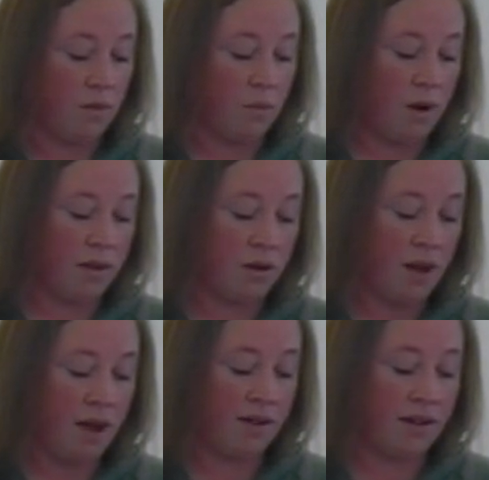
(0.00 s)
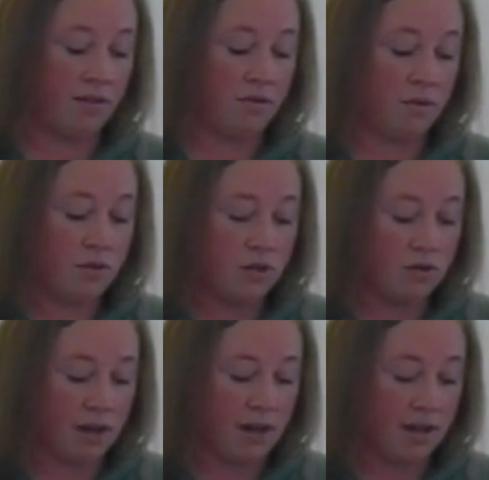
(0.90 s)
whether you have enough food to
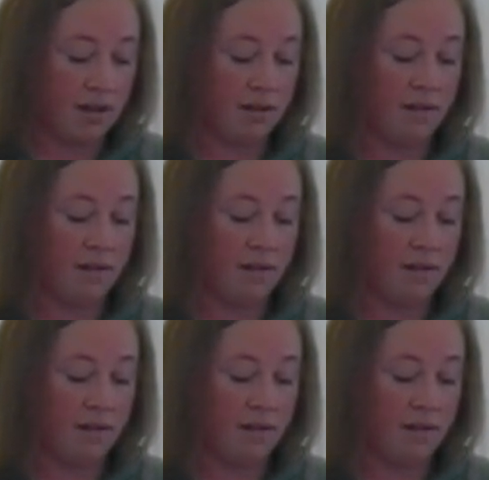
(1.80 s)
drink